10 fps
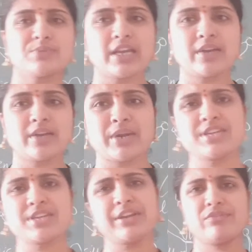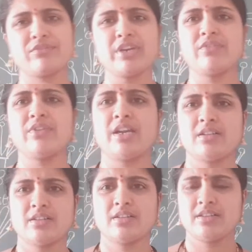are present everywhere.
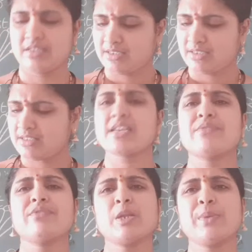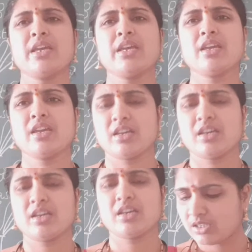Some will be
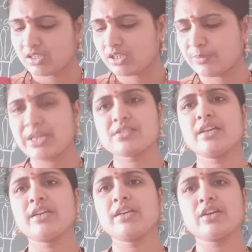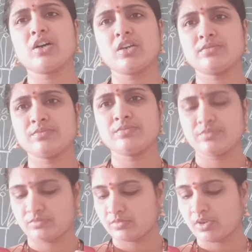present
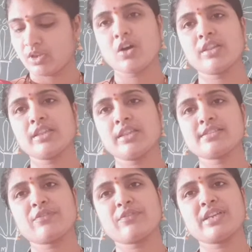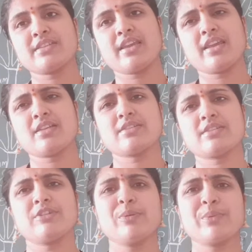on the surface area, some
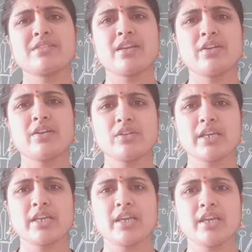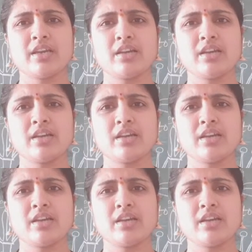will be present on the